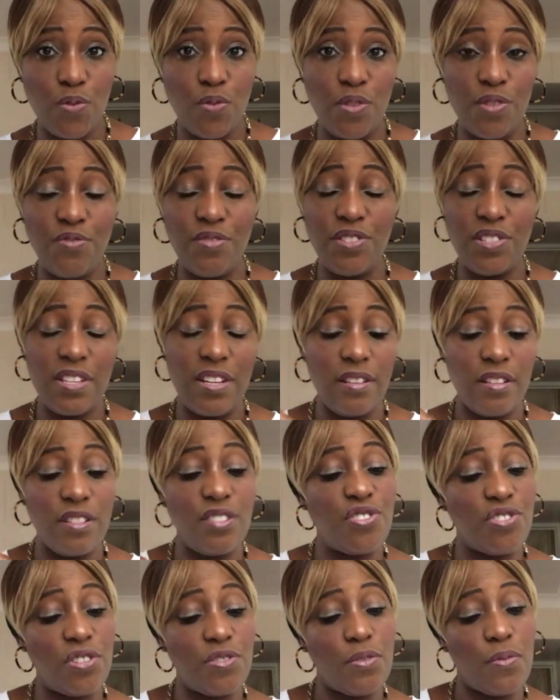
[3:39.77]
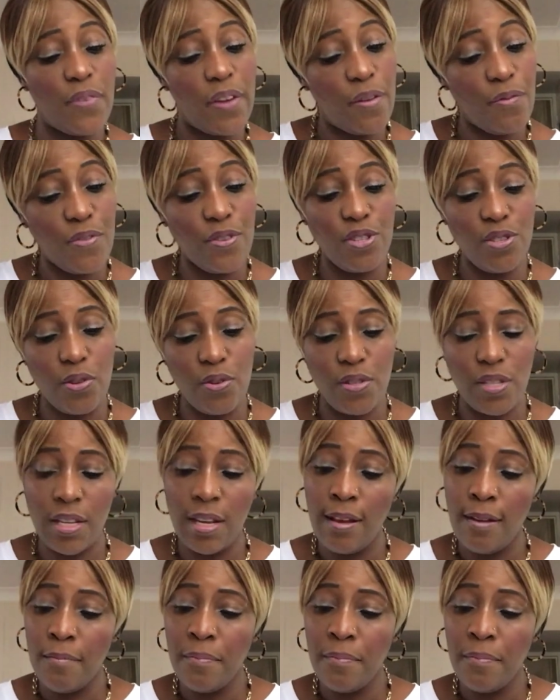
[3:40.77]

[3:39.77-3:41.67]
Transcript: to the Christians in the church of Ephesus,